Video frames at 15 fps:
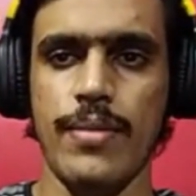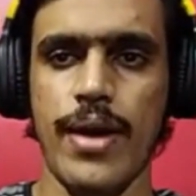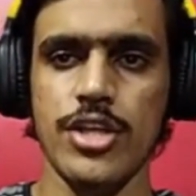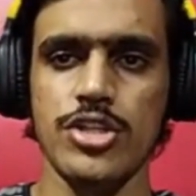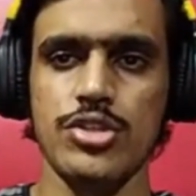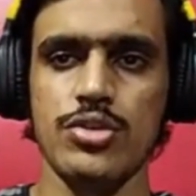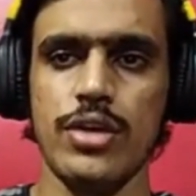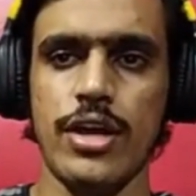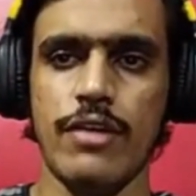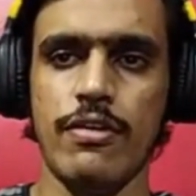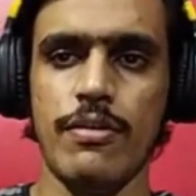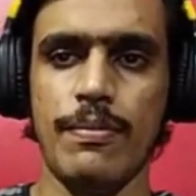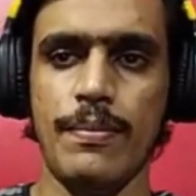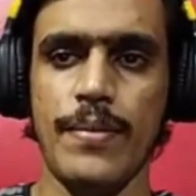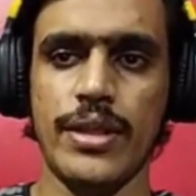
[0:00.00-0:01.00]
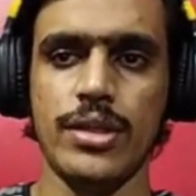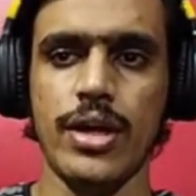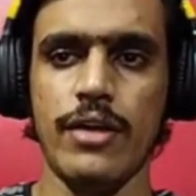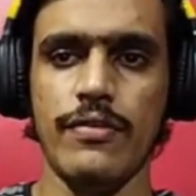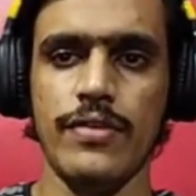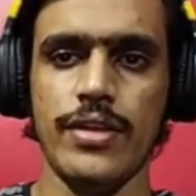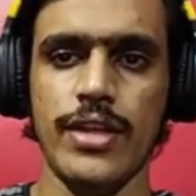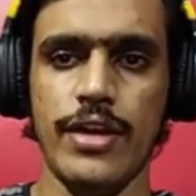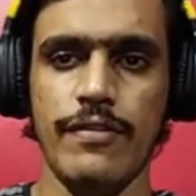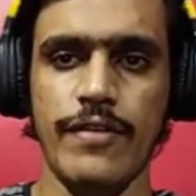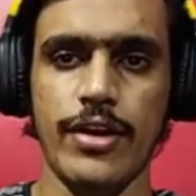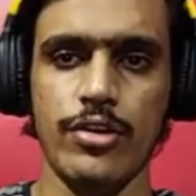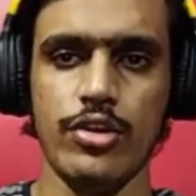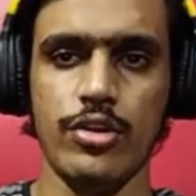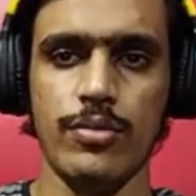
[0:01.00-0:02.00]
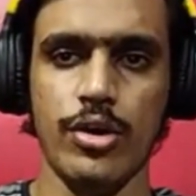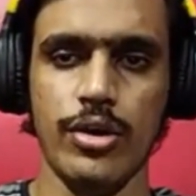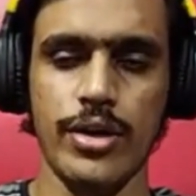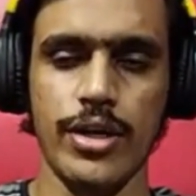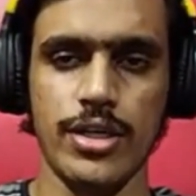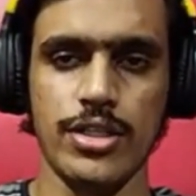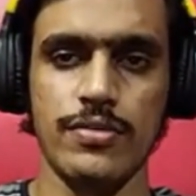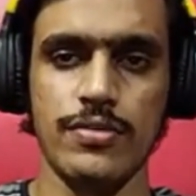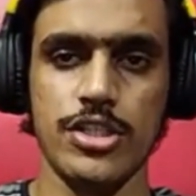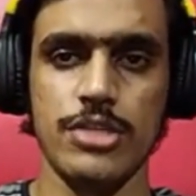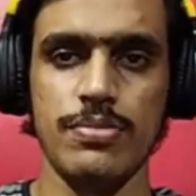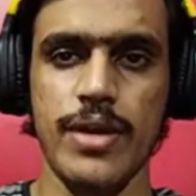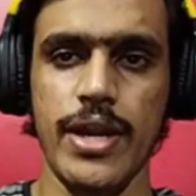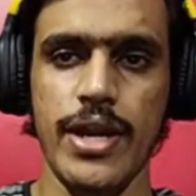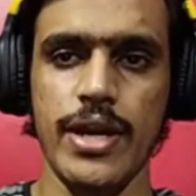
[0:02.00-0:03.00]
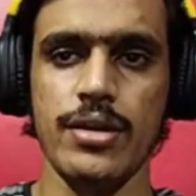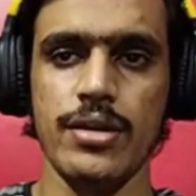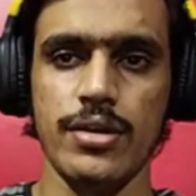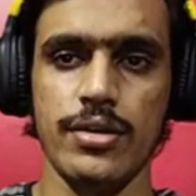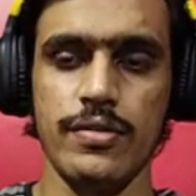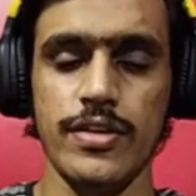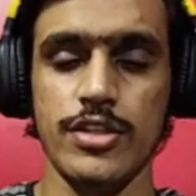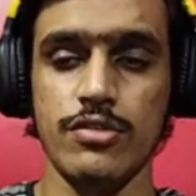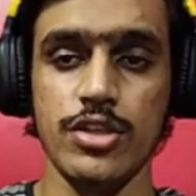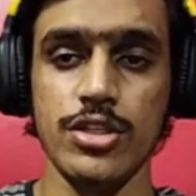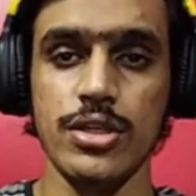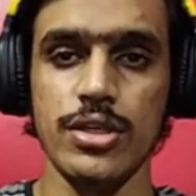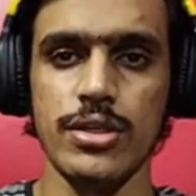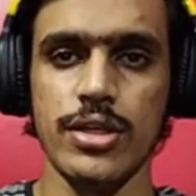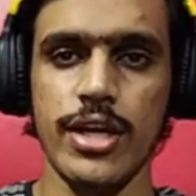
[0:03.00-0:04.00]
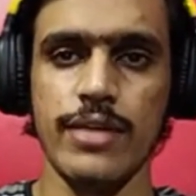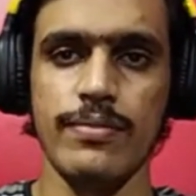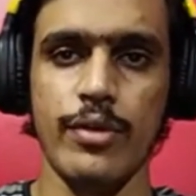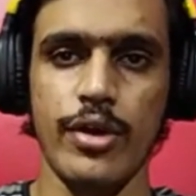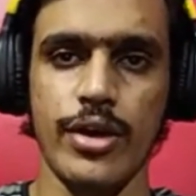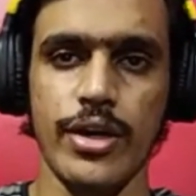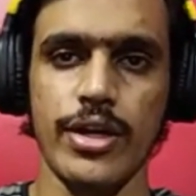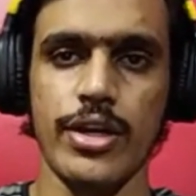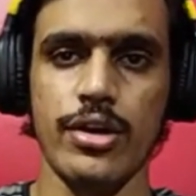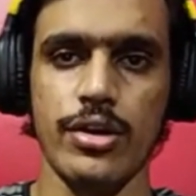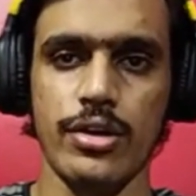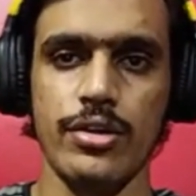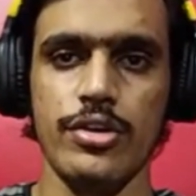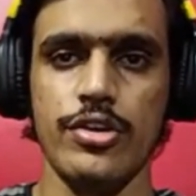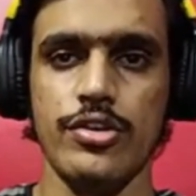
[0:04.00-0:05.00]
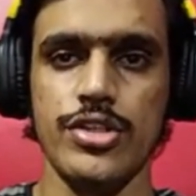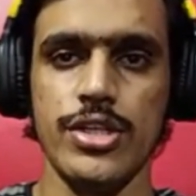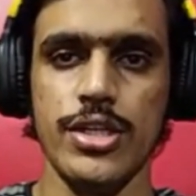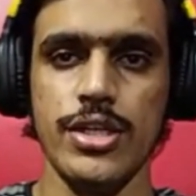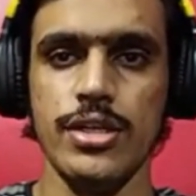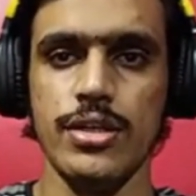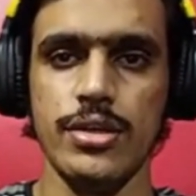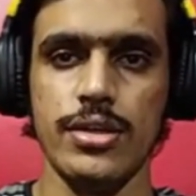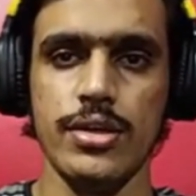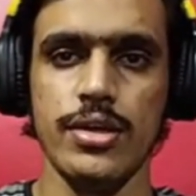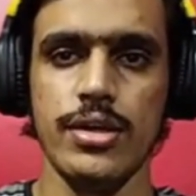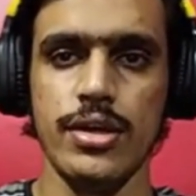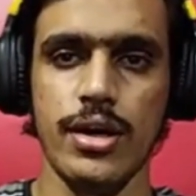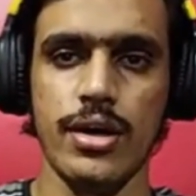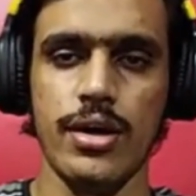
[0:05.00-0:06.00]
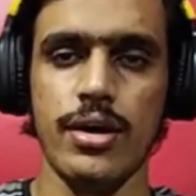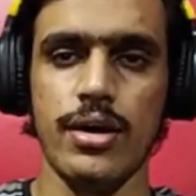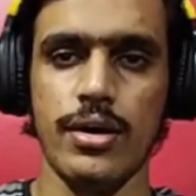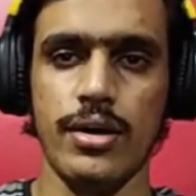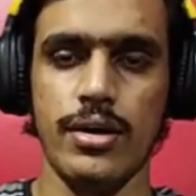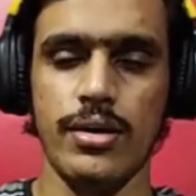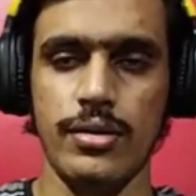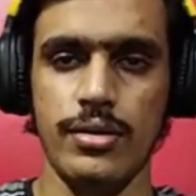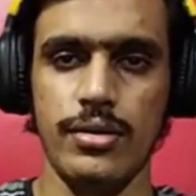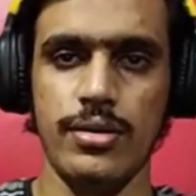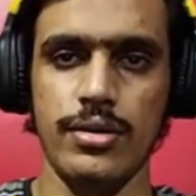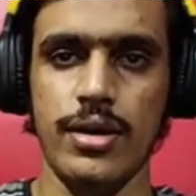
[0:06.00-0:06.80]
uh, managed to develop Mitra with Invento Robotics, which played, a, which was a turning point in your UG uh,